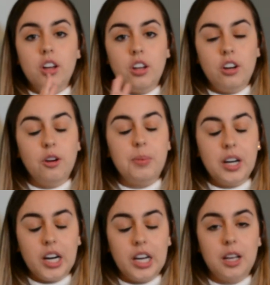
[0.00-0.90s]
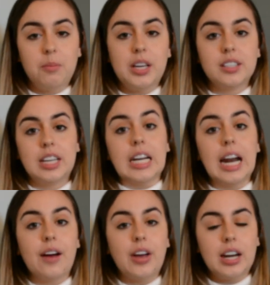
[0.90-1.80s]
no period, because I didn't
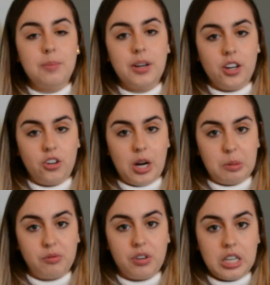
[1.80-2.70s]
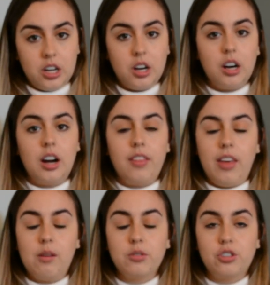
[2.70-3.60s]
have any period cramps for a year, and
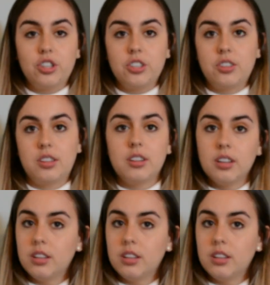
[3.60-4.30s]
that was just